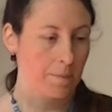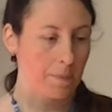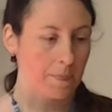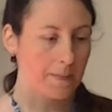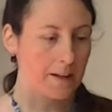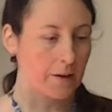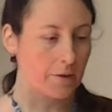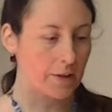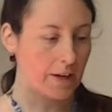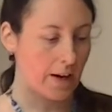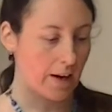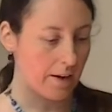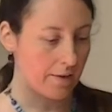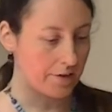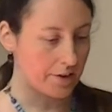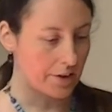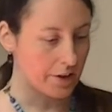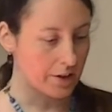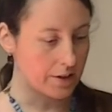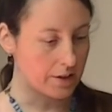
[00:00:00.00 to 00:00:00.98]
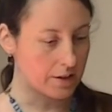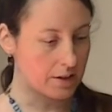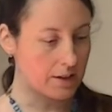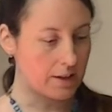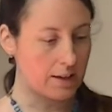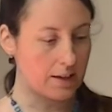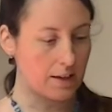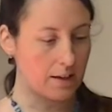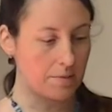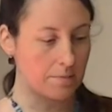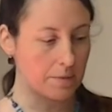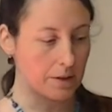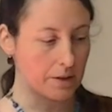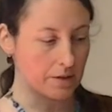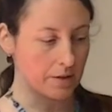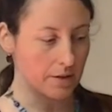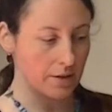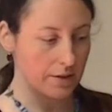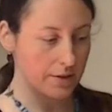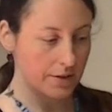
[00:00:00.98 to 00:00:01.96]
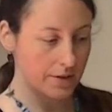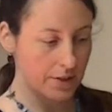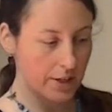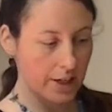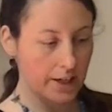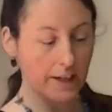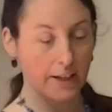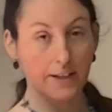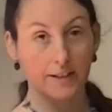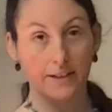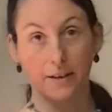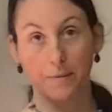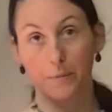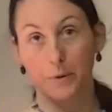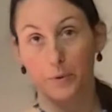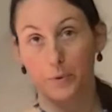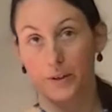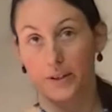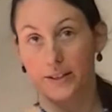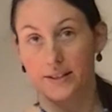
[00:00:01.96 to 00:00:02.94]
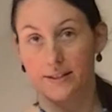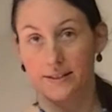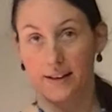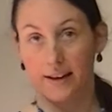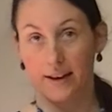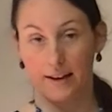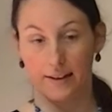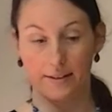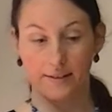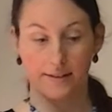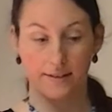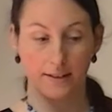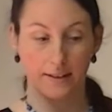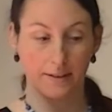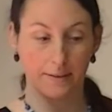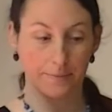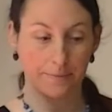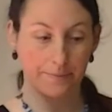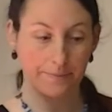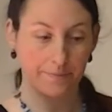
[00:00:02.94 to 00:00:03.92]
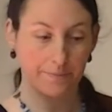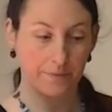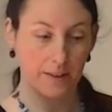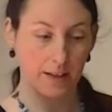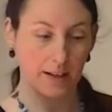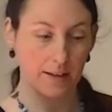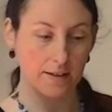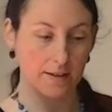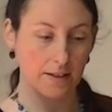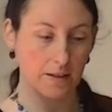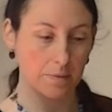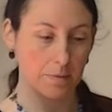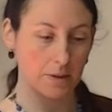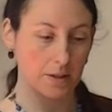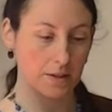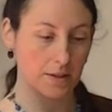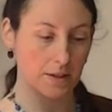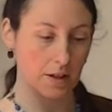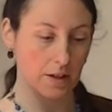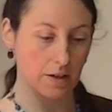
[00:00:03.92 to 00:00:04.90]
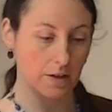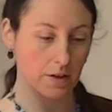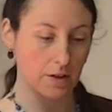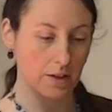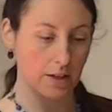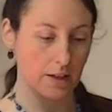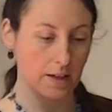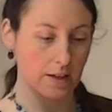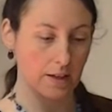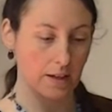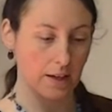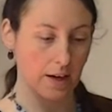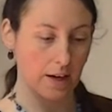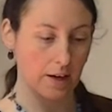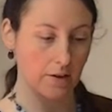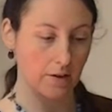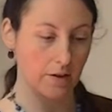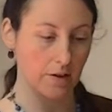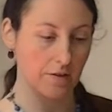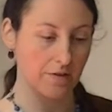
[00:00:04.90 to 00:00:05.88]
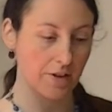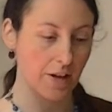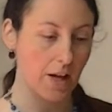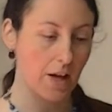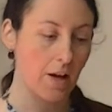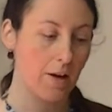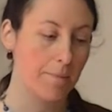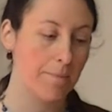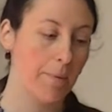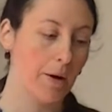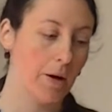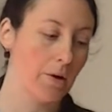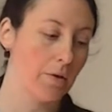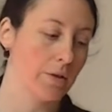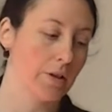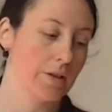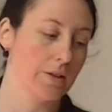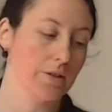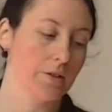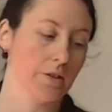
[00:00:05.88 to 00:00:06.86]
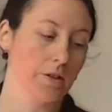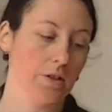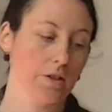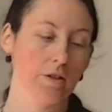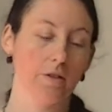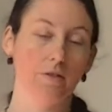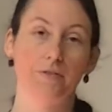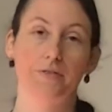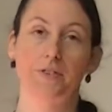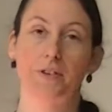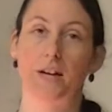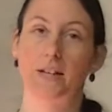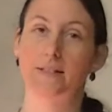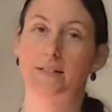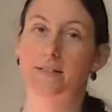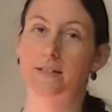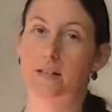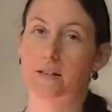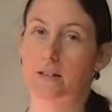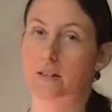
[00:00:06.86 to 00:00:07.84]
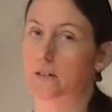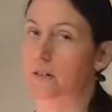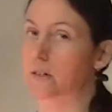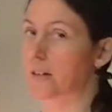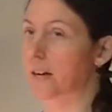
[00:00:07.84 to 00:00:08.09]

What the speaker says: Now we have our needed minerals. Number one is calcium. Calcium is a good indicator of bone and nerve and cellular